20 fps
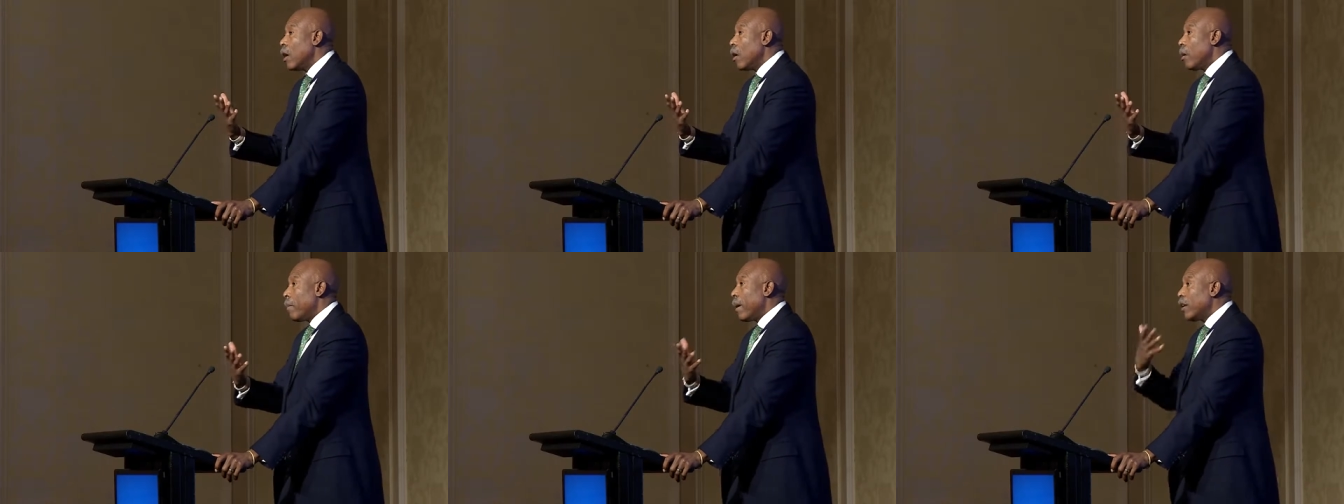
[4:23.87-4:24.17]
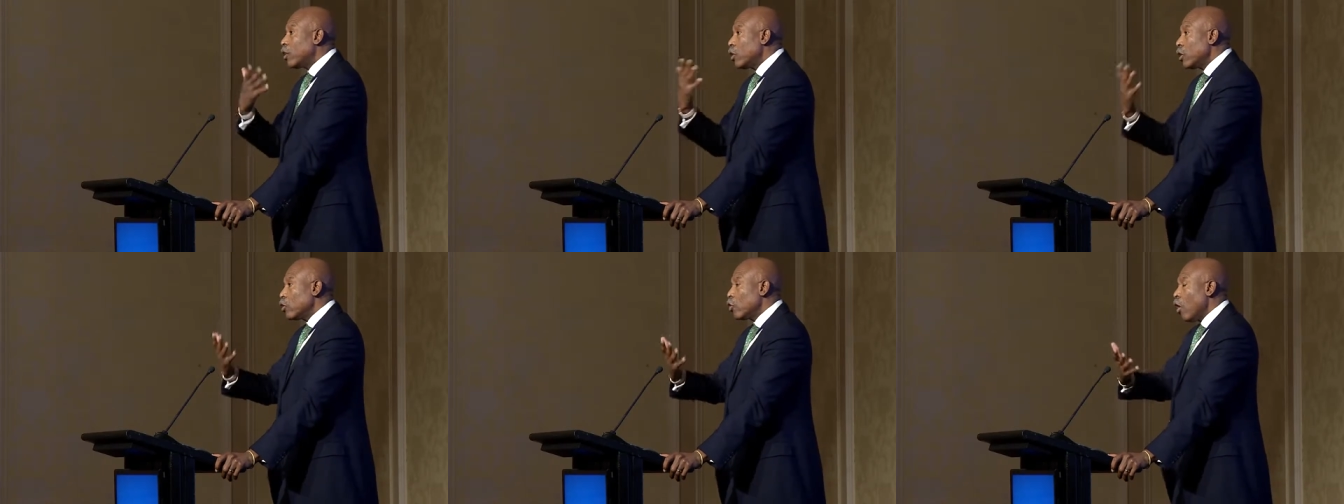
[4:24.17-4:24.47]

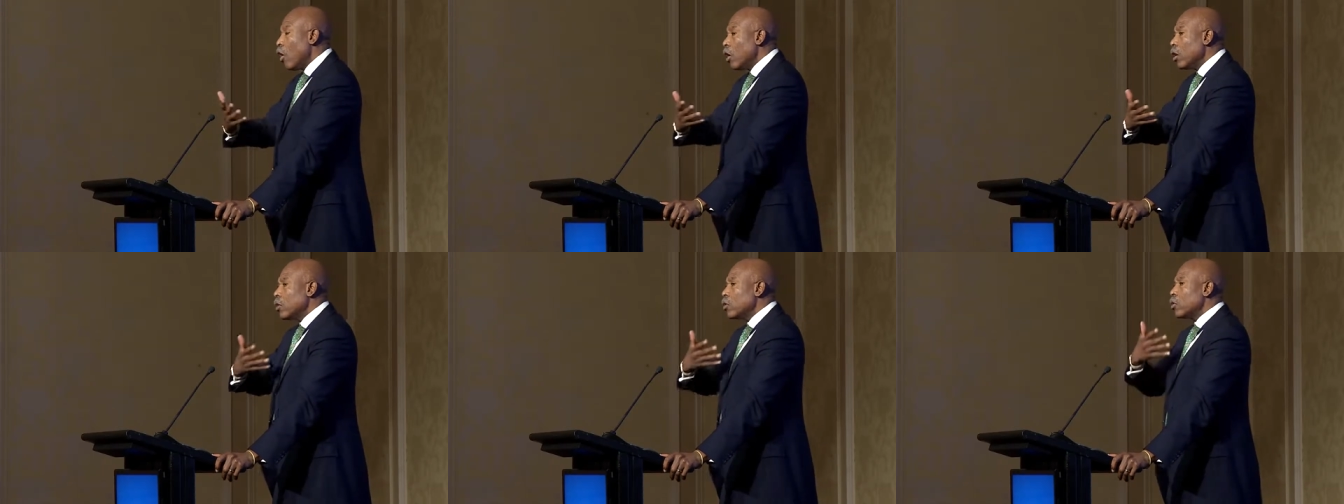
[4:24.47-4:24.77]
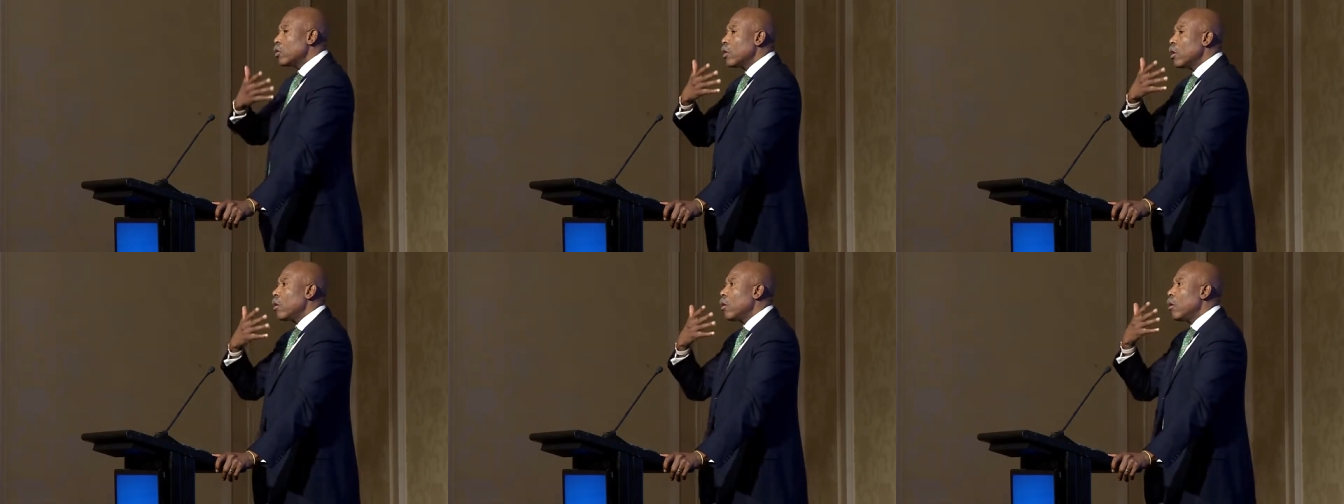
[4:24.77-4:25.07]
But it
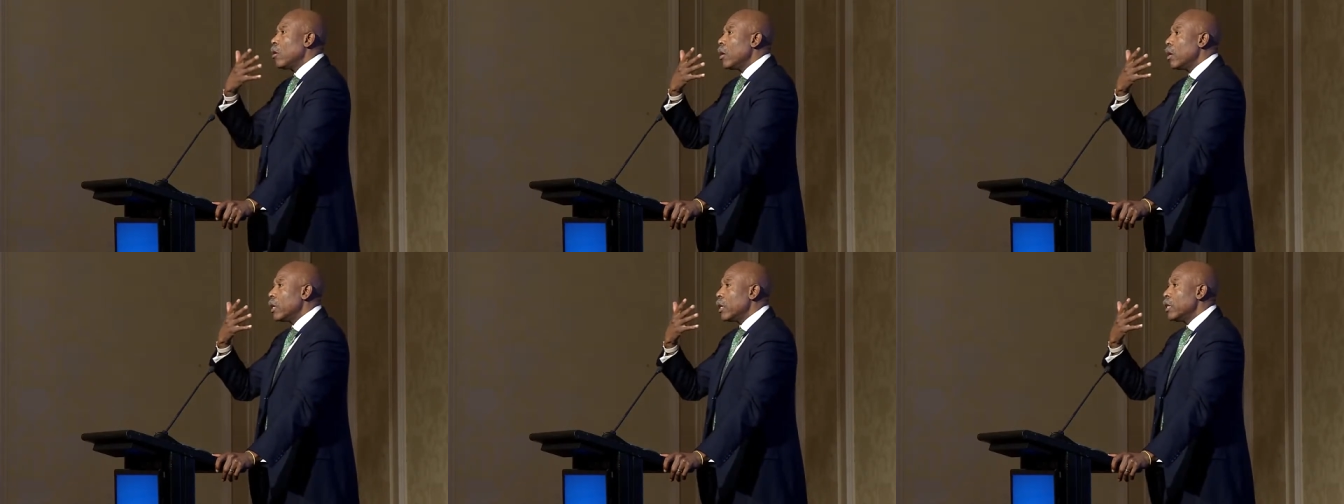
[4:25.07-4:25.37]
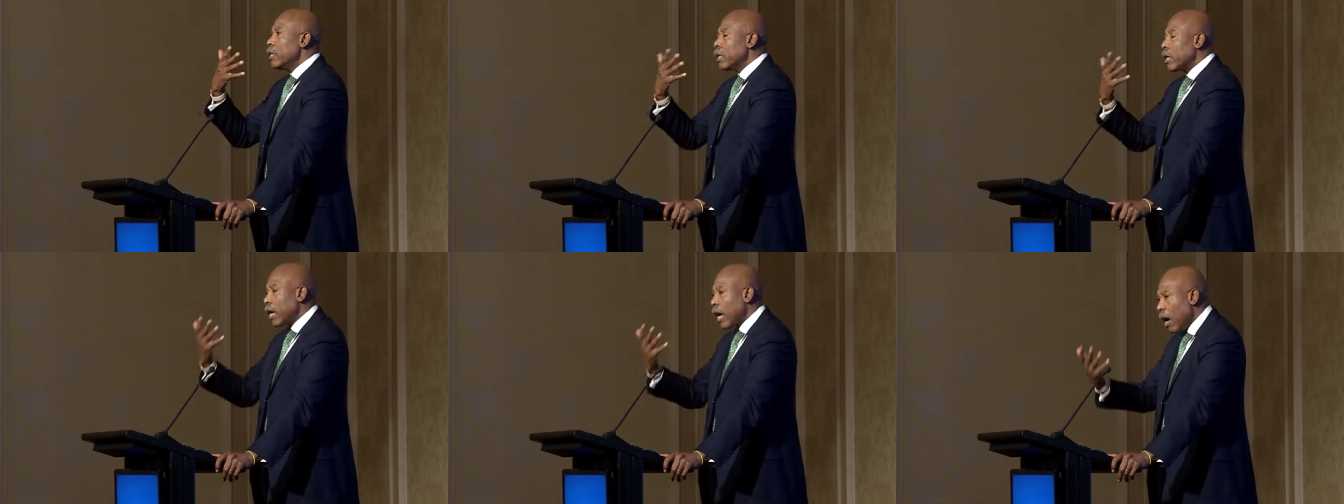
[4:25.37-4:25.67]
also,
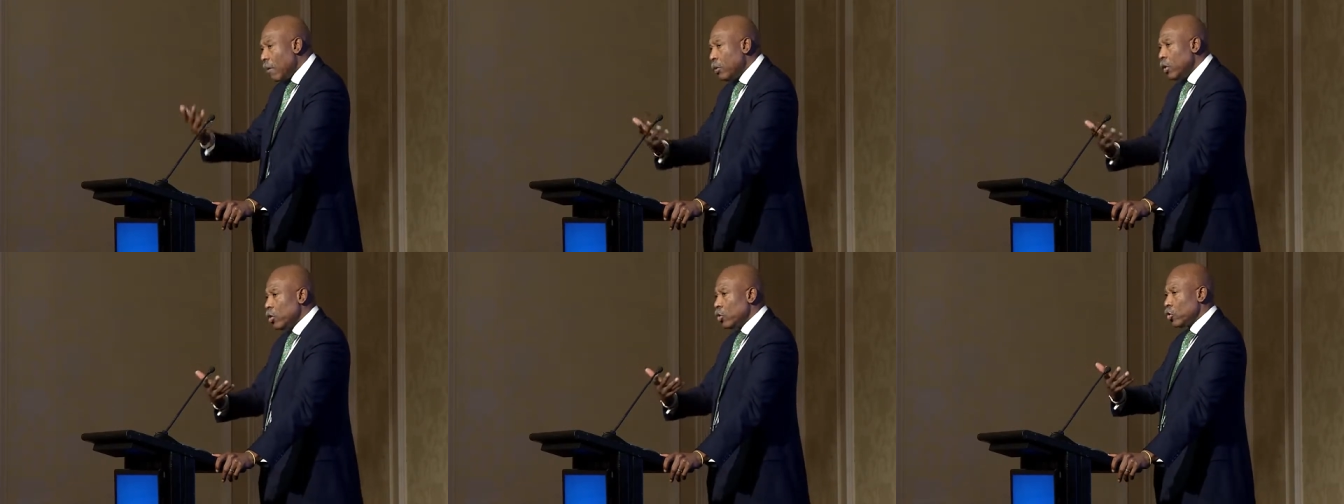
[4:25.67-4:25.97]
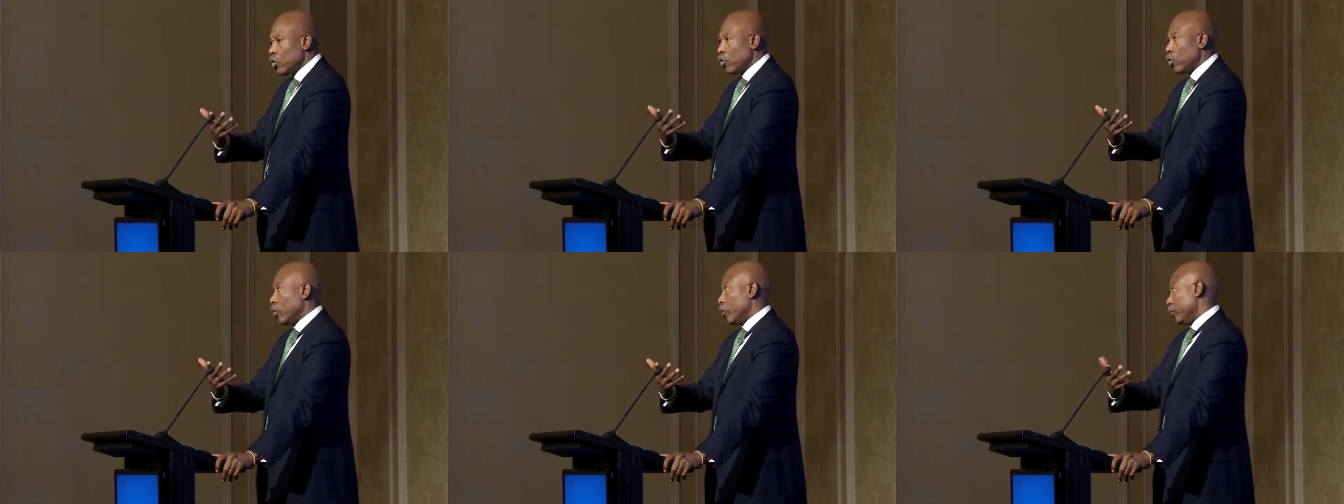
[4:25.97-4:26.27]
in coming
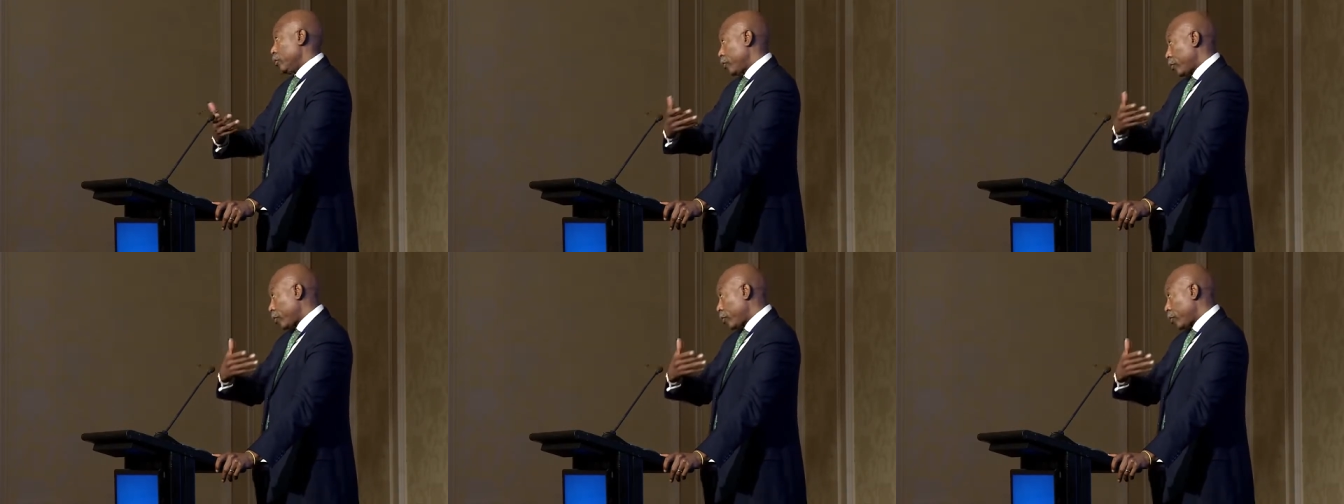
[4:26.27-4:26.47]
so,